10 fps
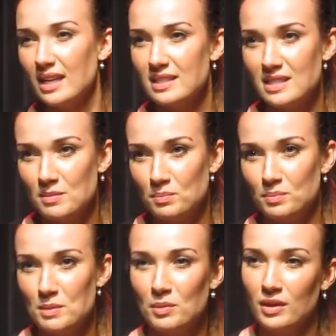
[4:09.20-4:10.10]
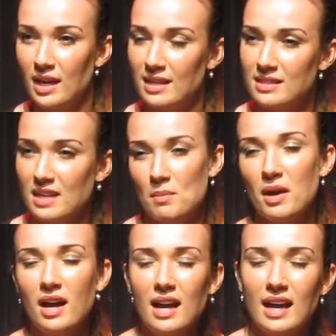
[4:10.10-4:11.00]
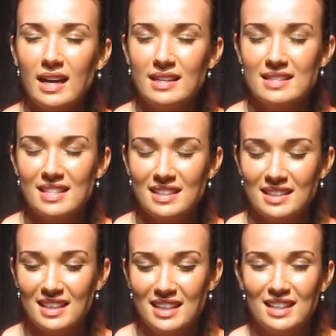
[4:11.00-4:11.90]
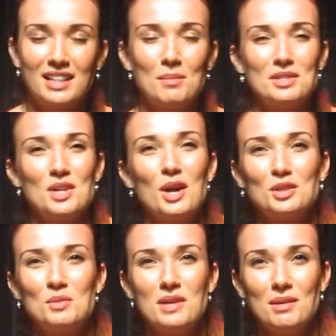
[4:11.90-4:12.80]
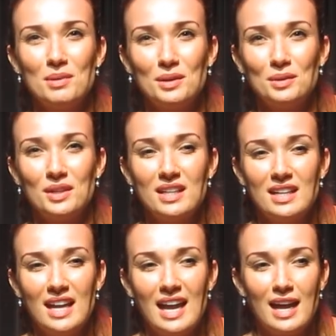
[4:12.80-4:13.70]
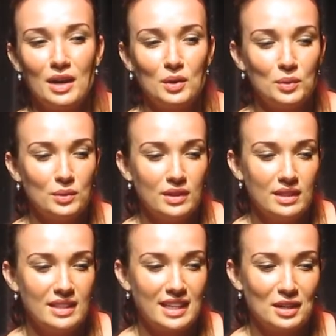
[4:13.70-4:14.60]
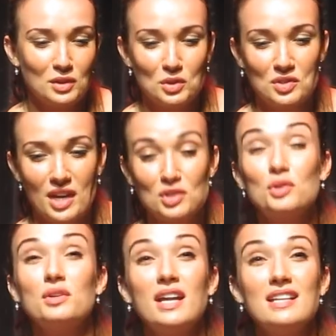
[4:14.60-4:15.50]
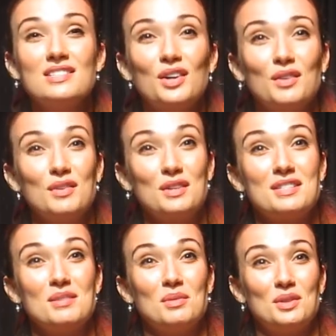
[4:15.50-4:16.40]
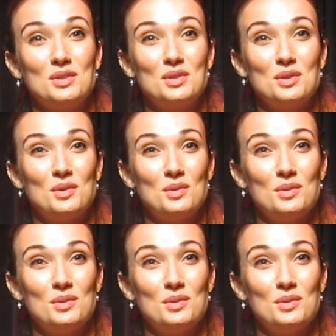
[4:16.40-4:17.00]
And I see people kind of stay behind and come and talk to me about how the characters I showcase are very similar to